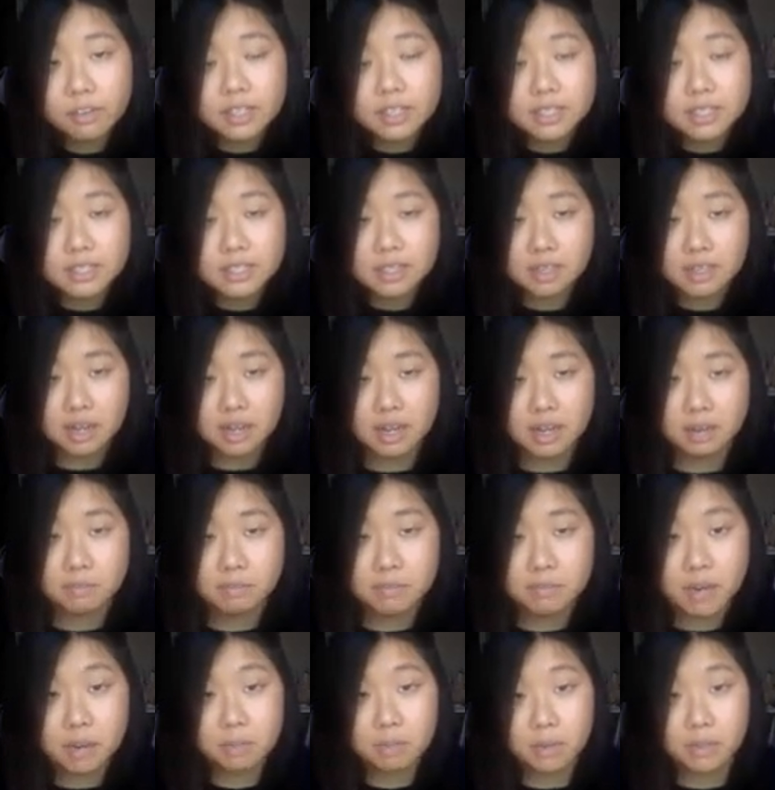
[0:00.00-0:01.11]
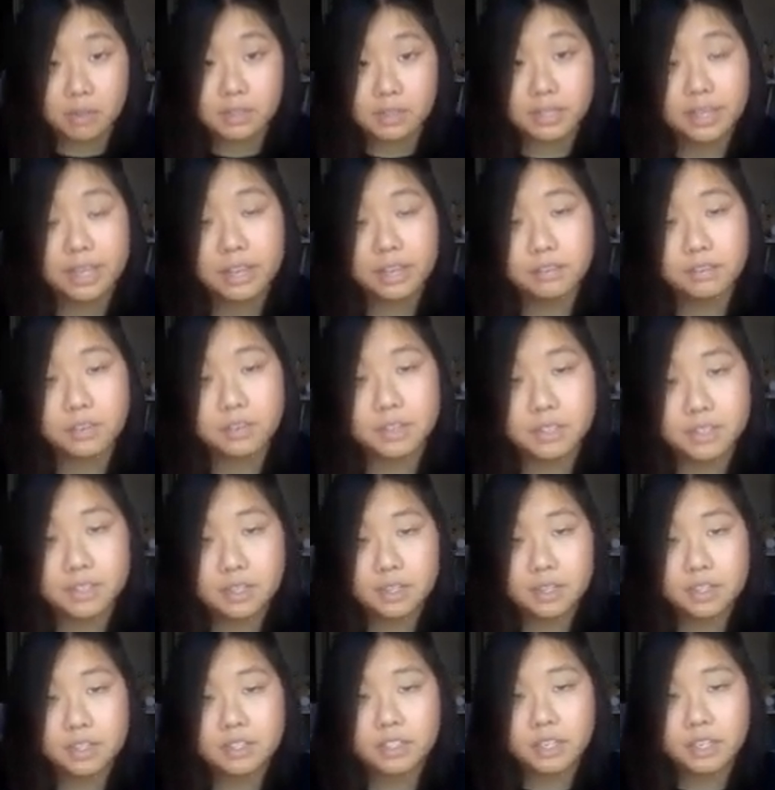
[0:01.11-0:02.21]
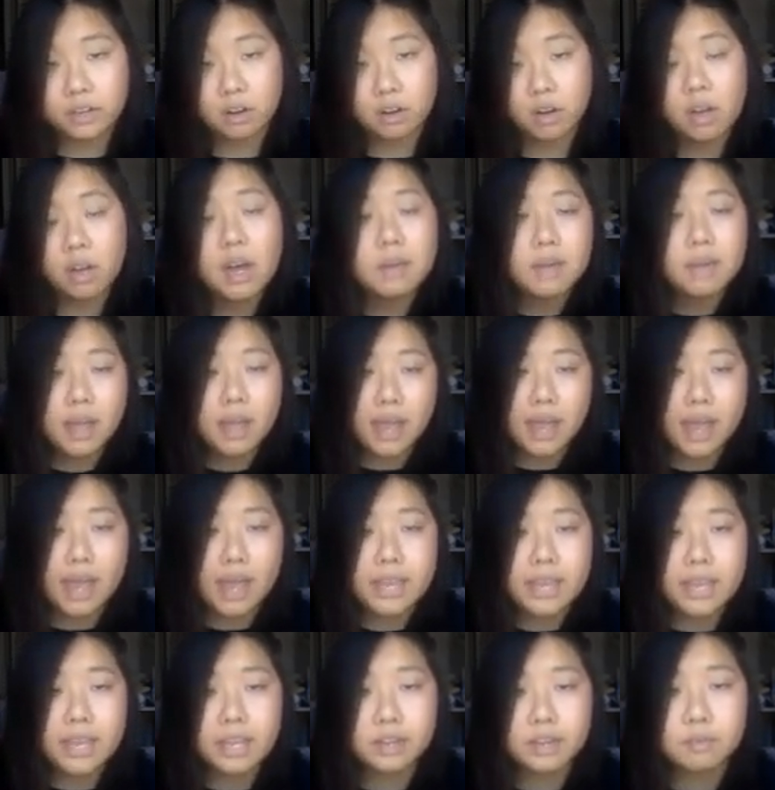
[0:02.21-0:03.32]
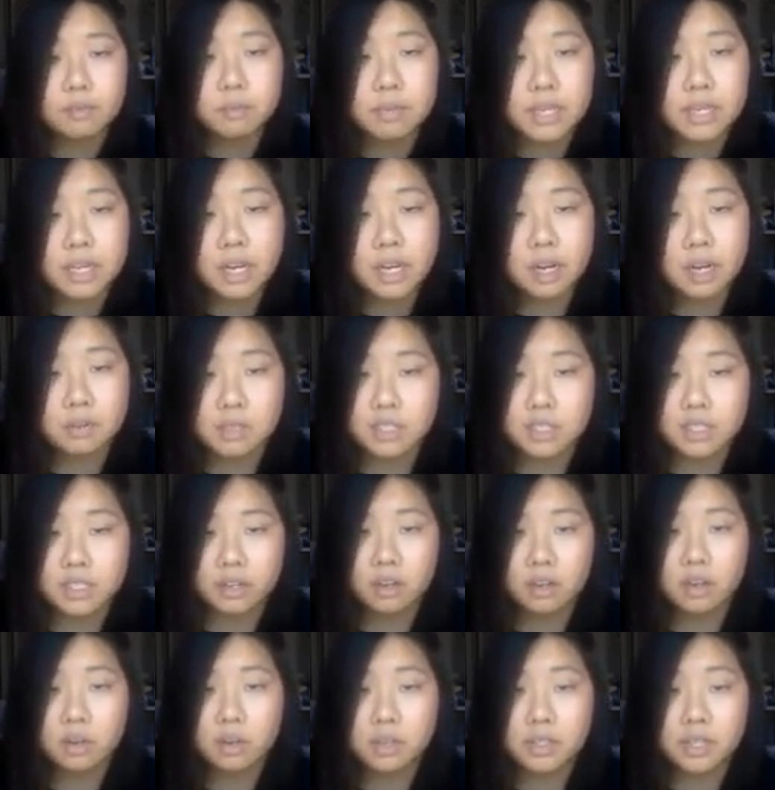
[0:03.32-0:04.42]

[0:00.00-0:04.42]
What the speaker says: us numbers, they gave us 0, a and b, 0.